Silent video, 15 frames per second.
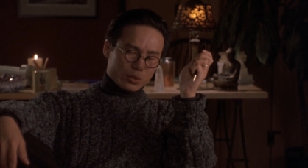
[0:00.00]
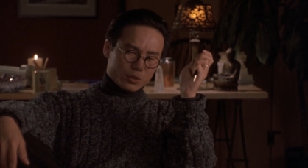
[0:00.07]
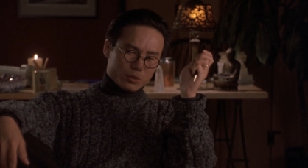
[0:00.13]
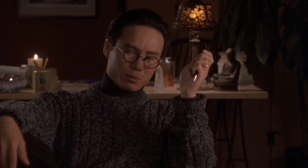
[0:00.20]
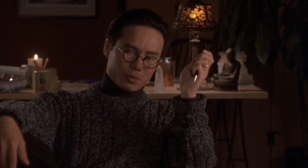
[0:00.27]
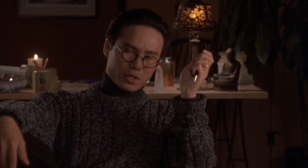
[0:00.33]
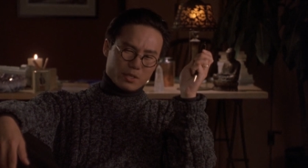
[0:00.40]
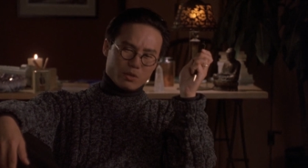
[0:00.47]
of the
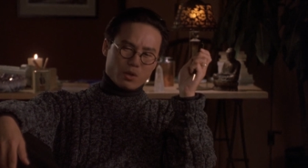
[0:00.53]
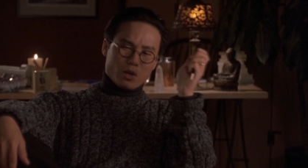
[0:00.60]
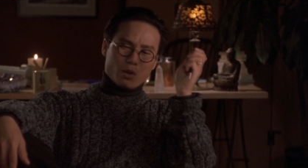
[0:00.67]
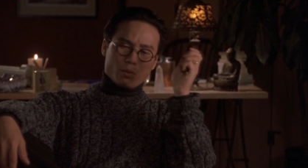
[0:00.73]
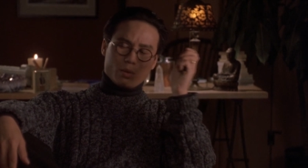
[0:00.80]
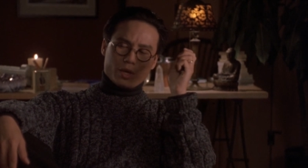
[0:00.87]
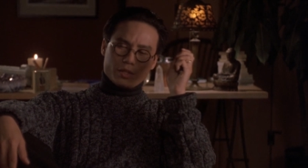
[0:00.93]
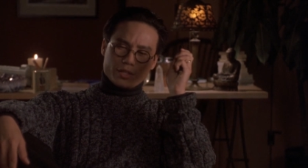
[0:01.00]
comedies on
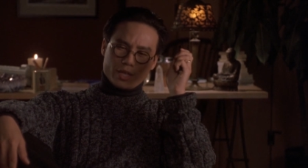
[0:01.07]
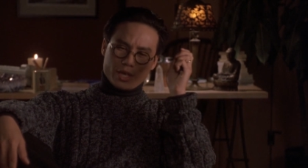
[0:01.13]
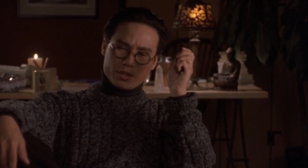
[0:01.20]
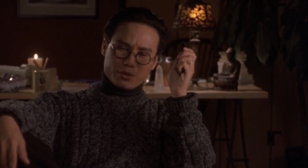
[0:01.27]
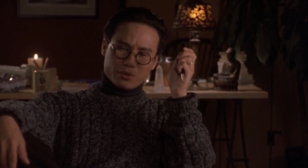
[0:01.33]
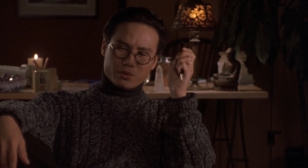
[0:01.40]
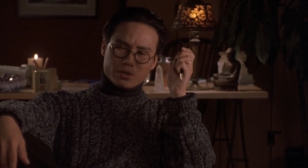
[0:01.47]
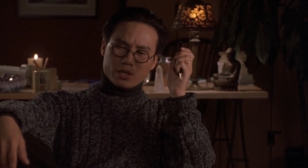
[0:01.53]
this list have an
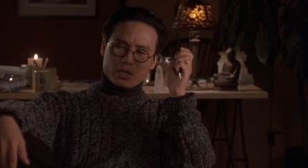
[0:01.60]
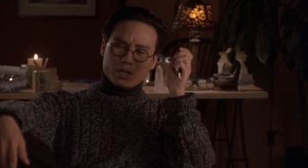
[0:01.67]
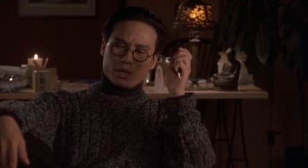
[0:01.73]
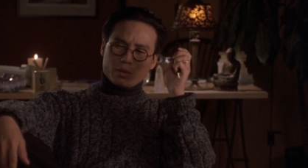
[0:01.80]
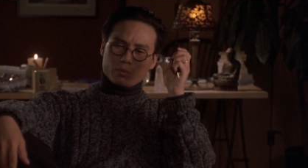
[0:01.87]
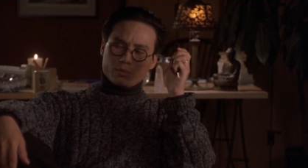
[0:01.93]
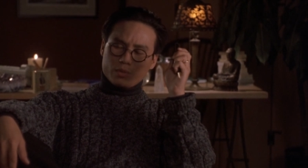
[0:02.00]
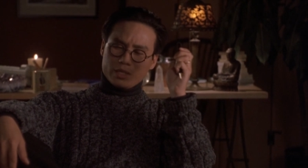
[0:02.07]
intriguing
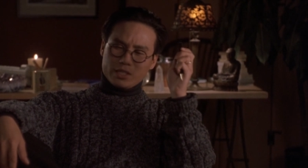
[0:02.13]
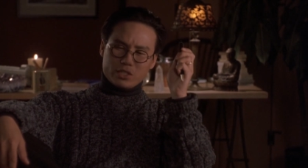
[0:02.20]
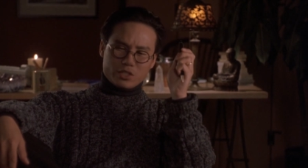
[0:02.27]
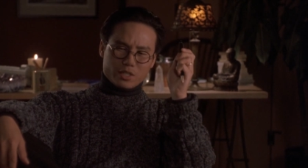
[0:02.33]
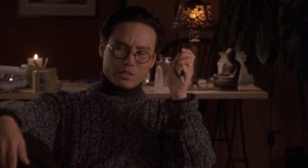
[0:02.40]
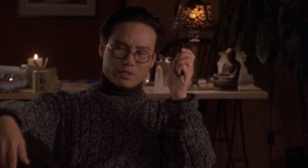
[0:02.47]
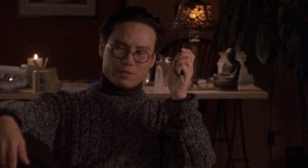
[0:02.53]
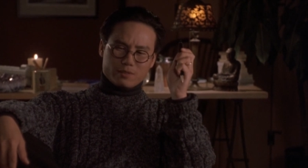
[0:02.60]
structure, and The